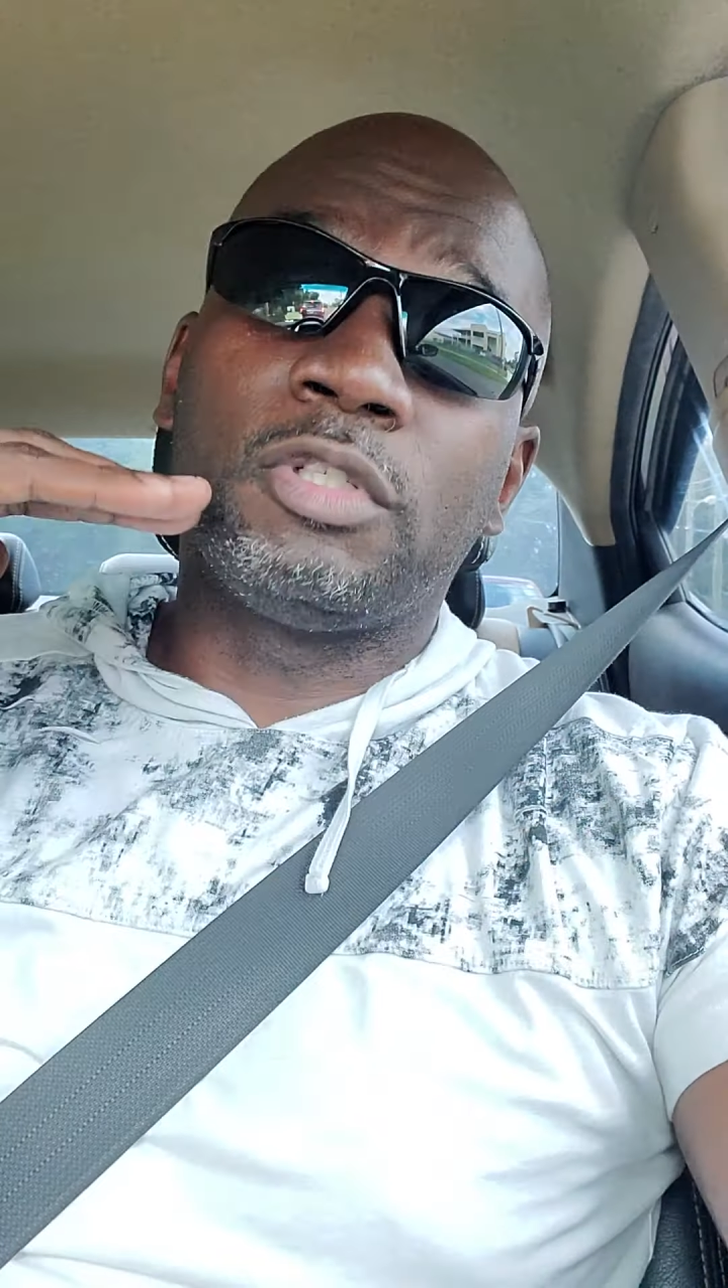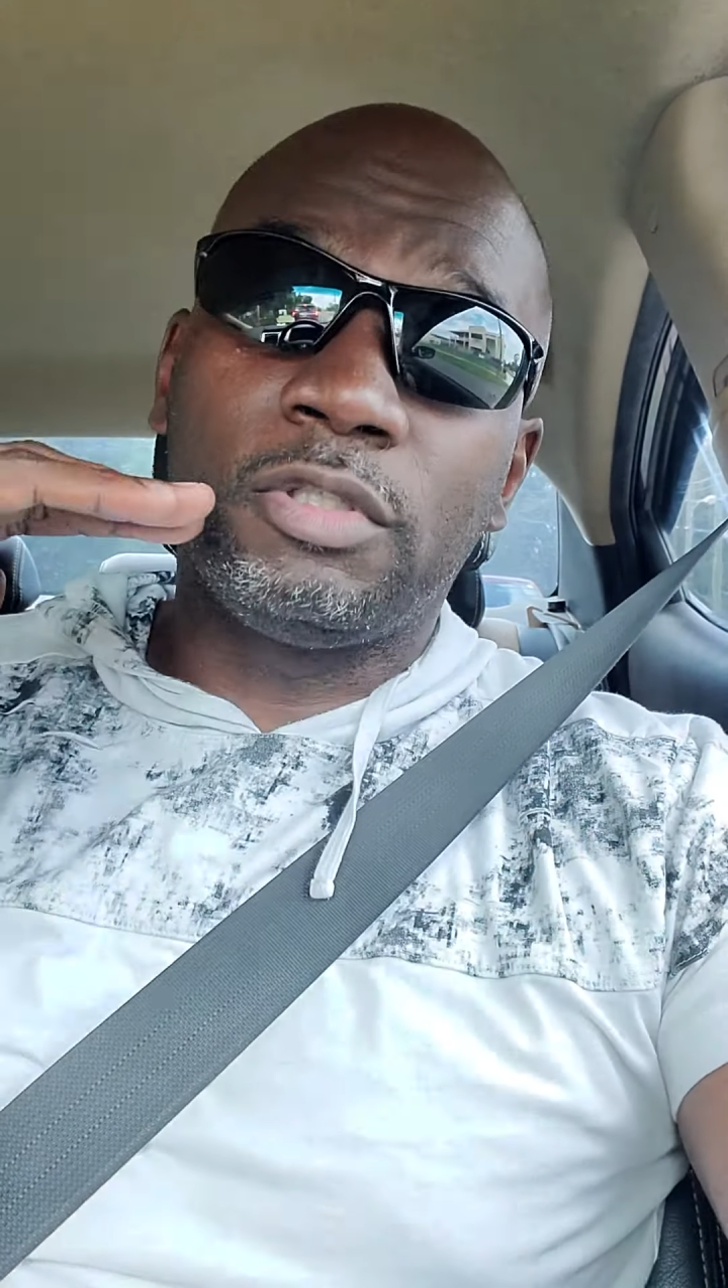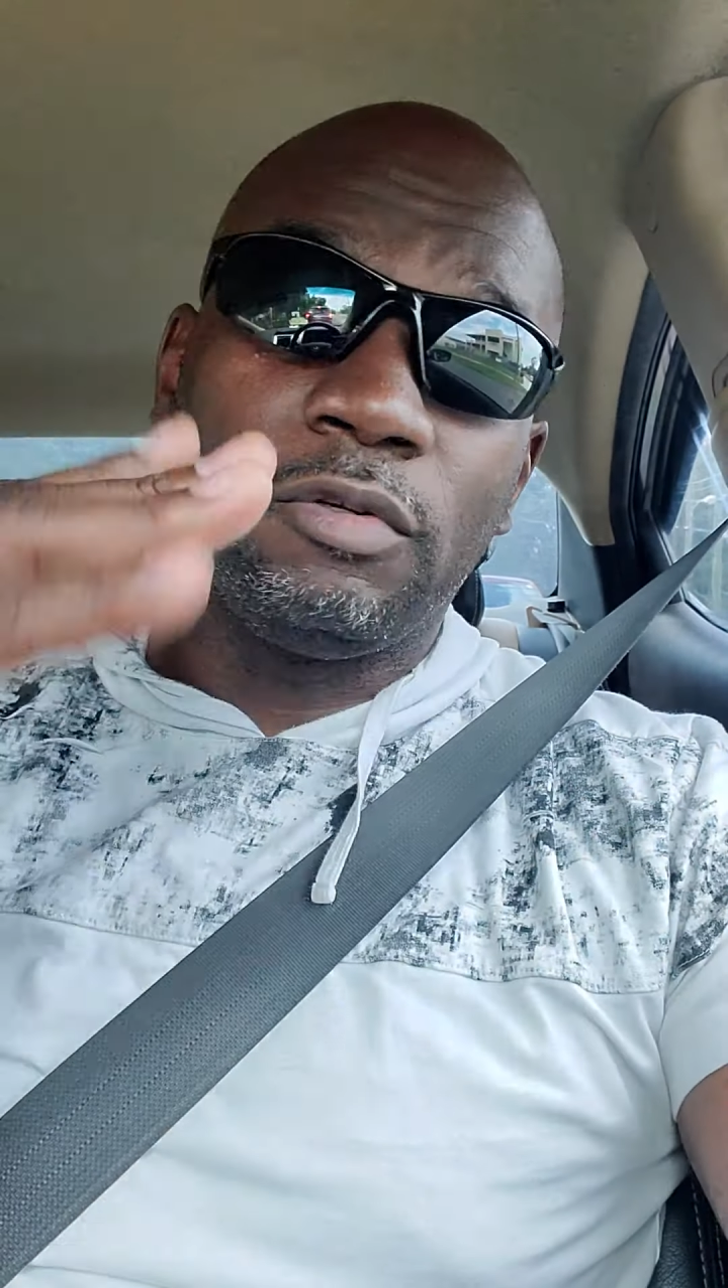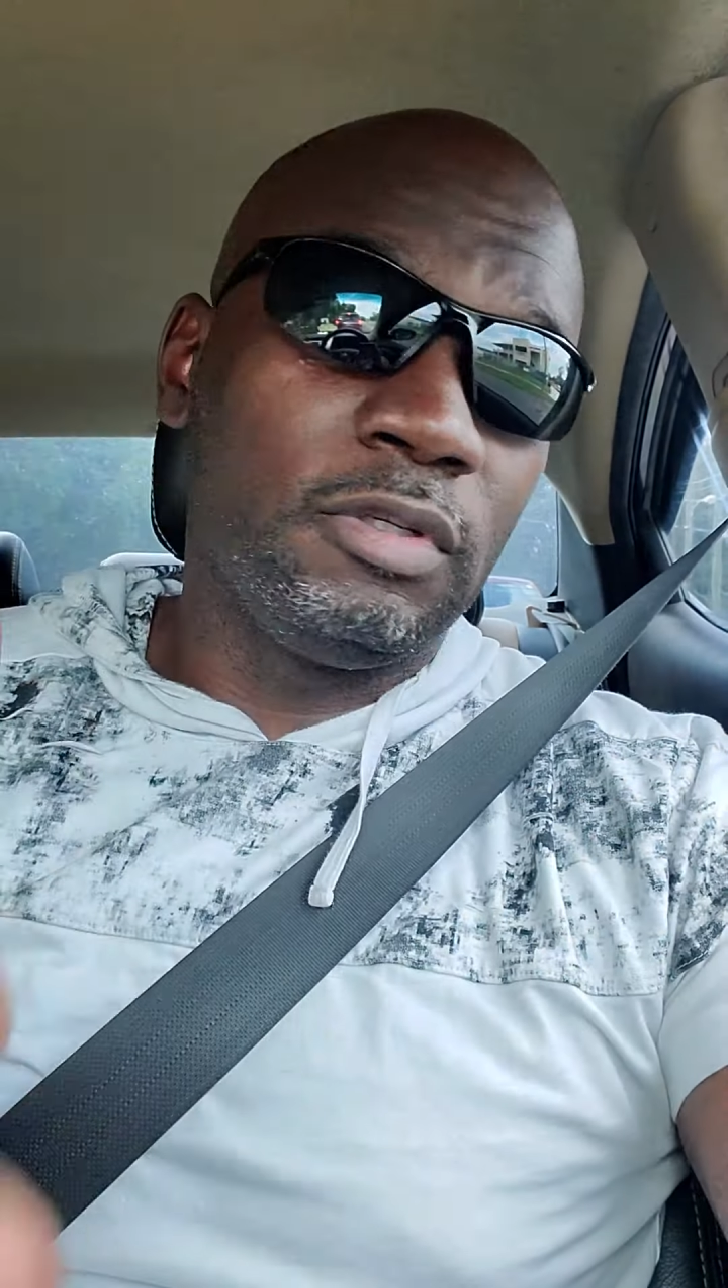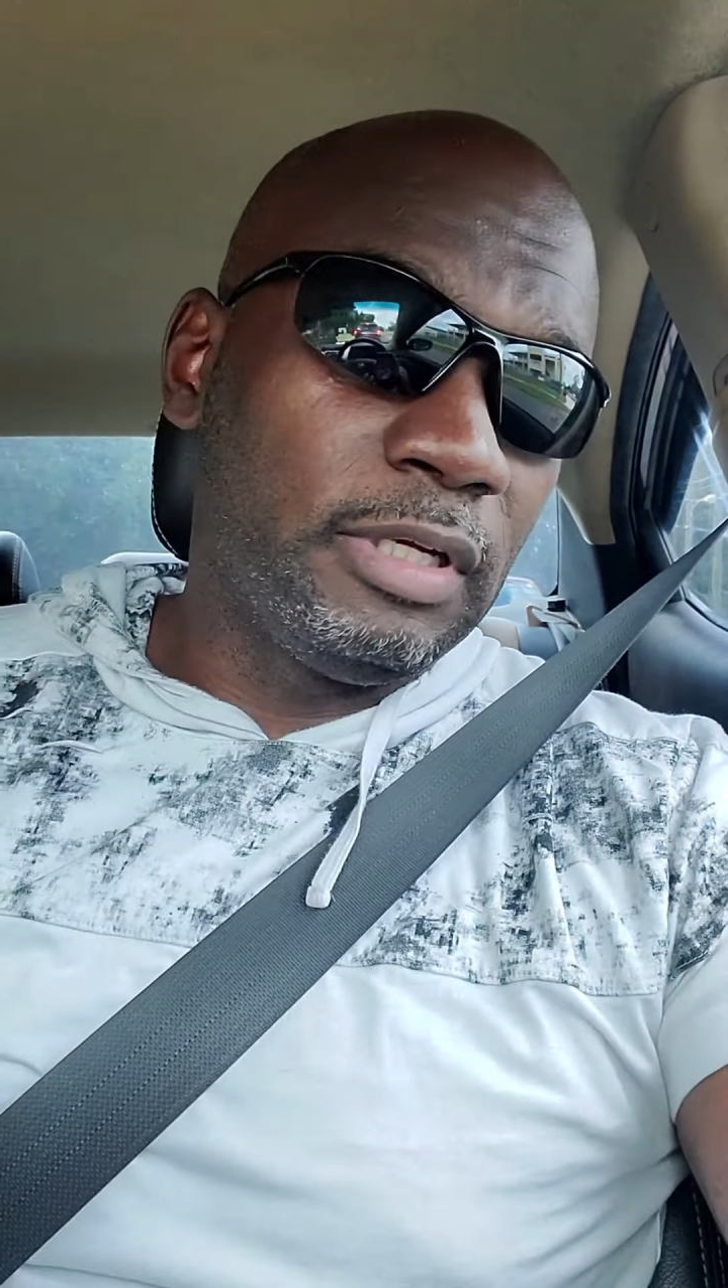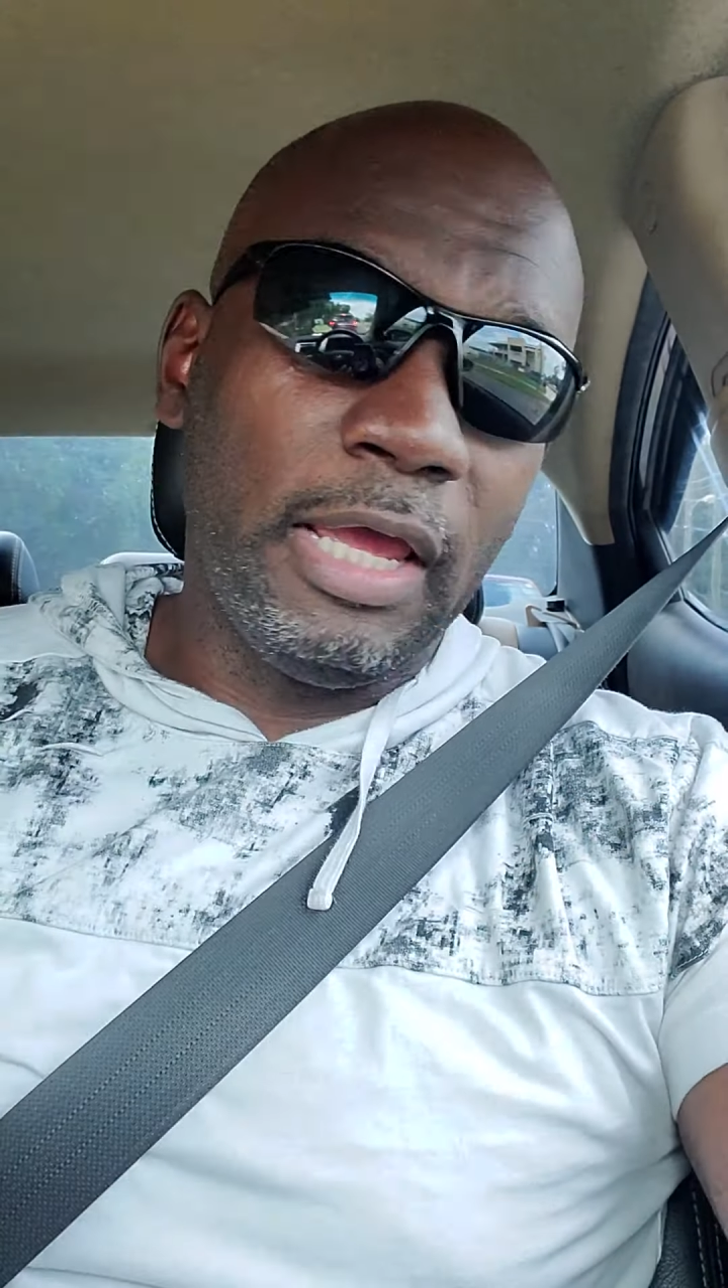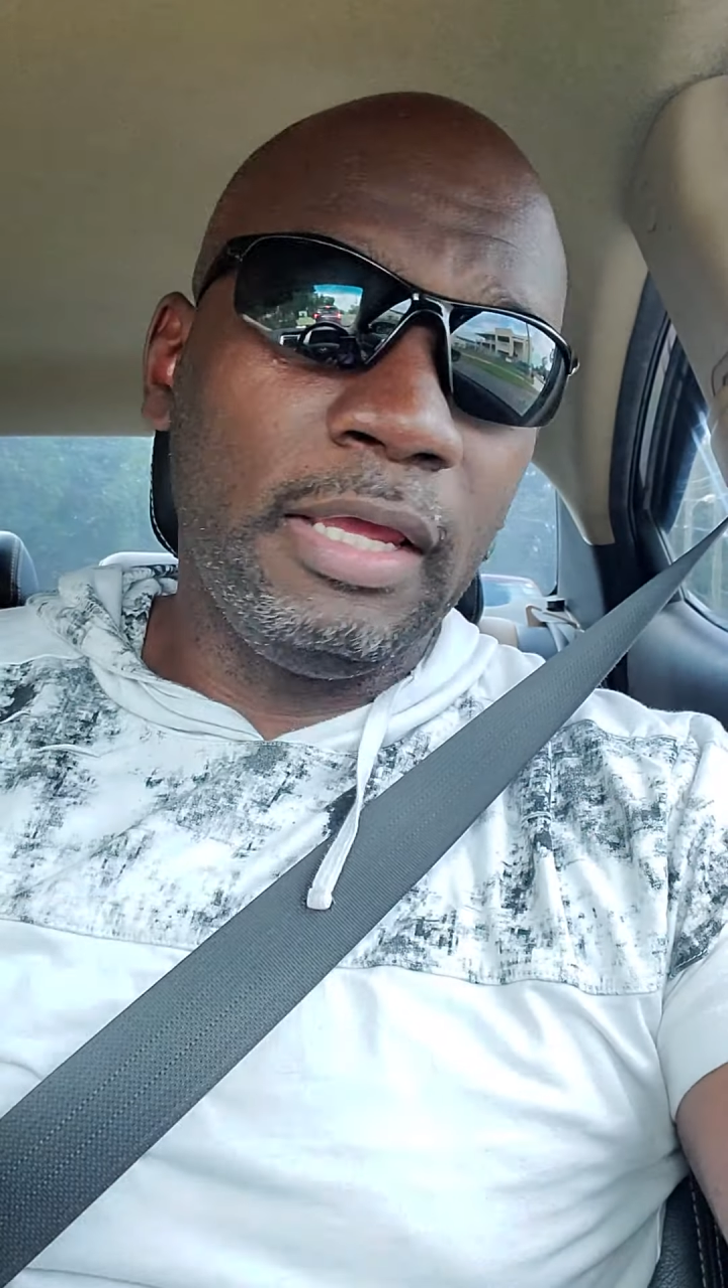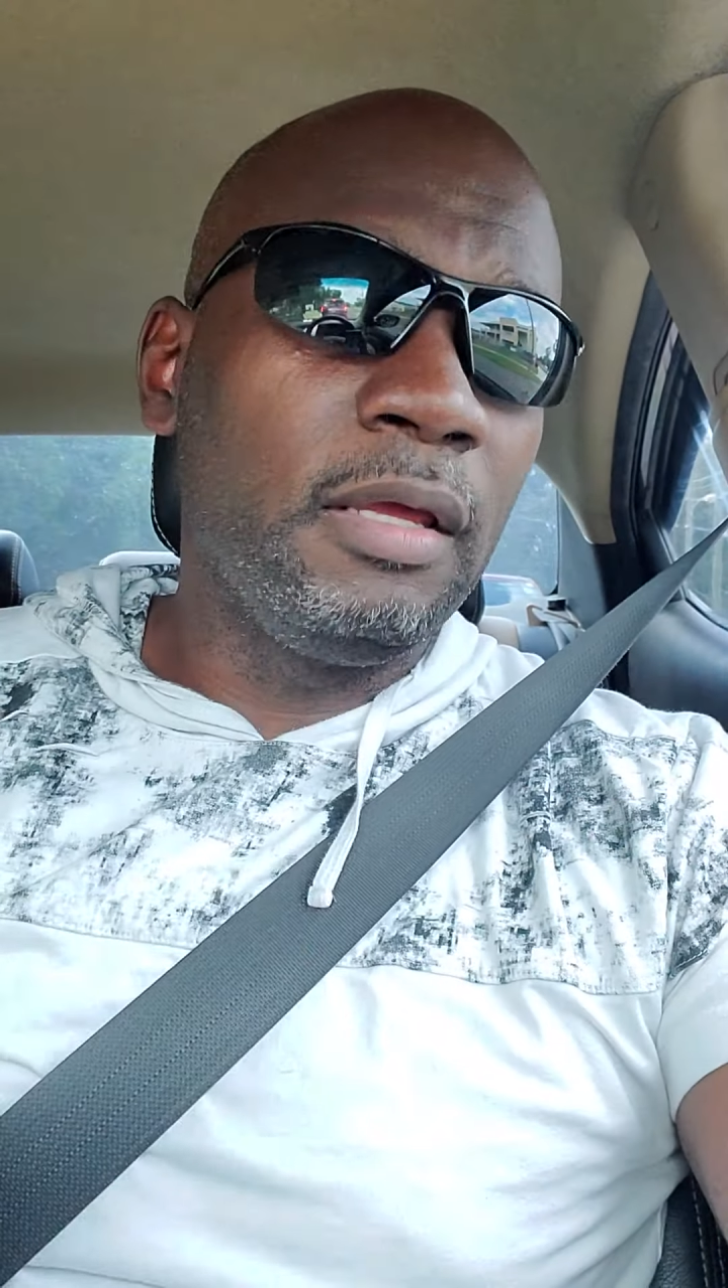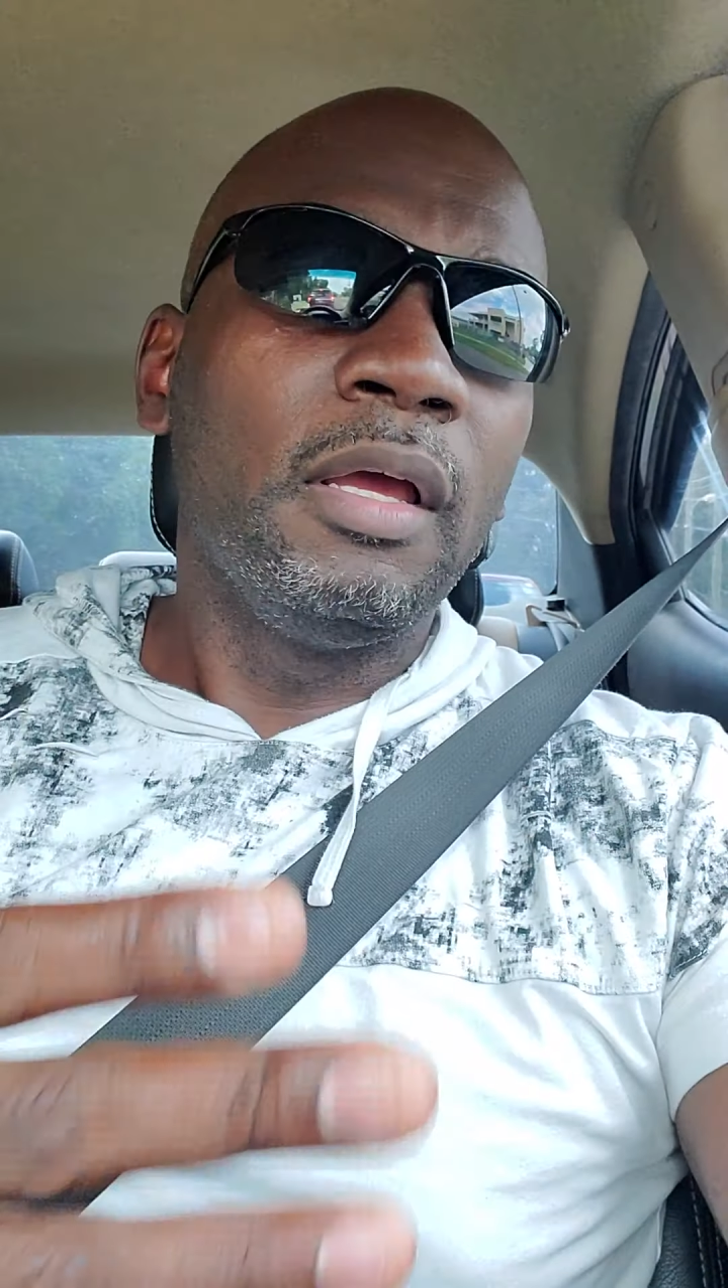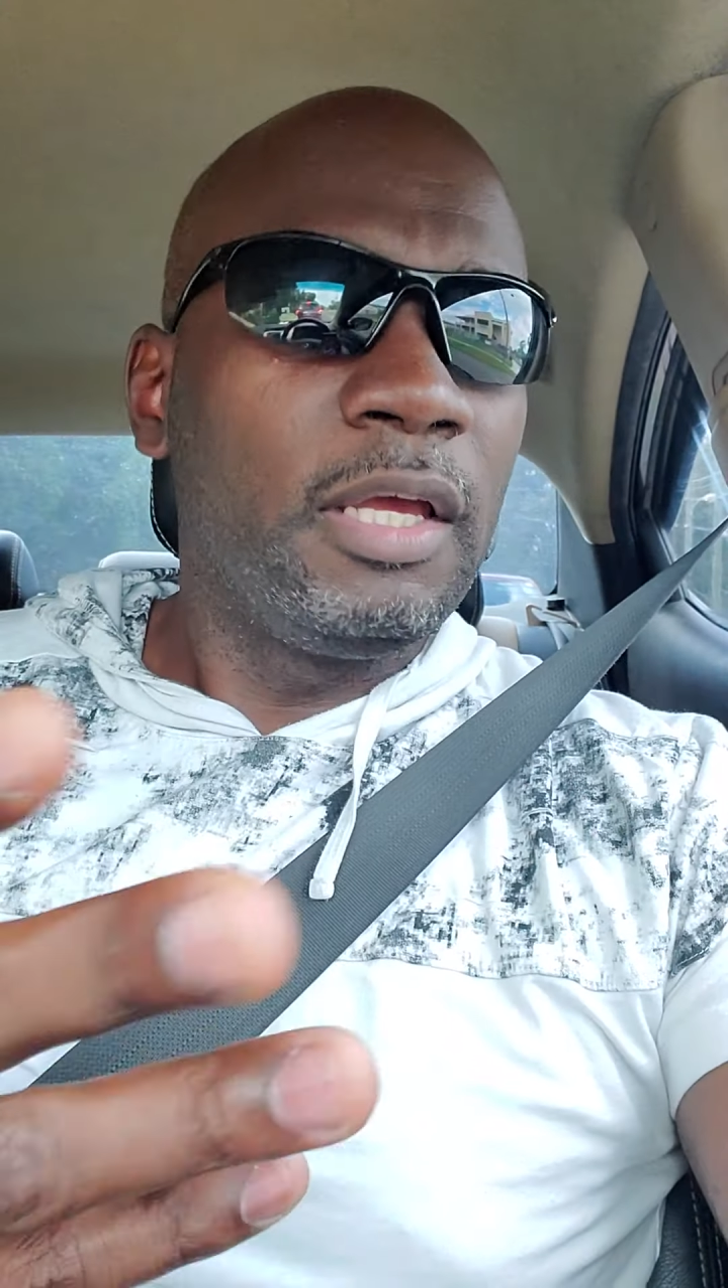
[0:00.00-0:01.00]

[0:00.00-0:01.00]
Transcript: until the day